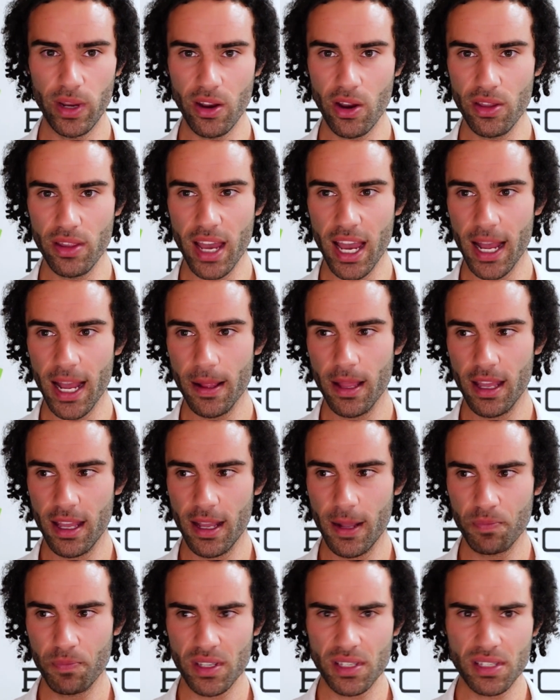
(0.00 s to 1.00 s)
We know that
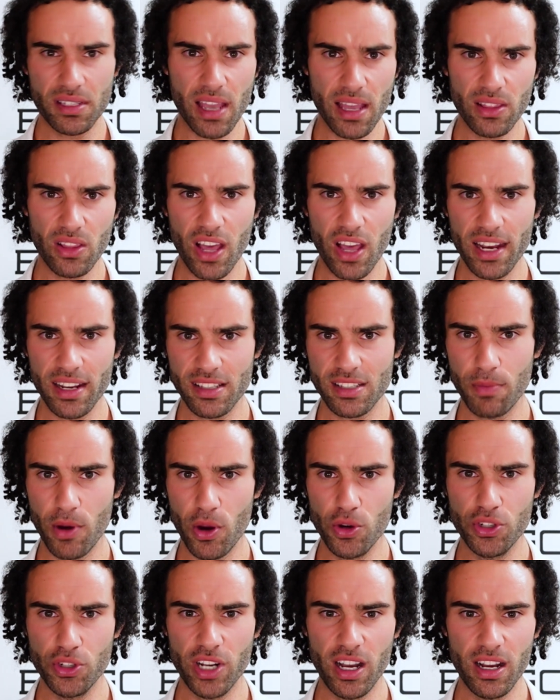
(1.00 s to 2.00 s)
sunlight
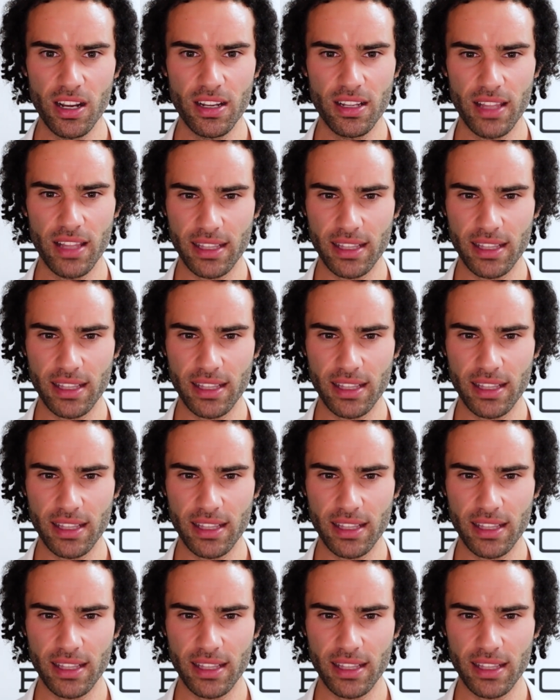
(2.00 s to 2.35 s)
exposure,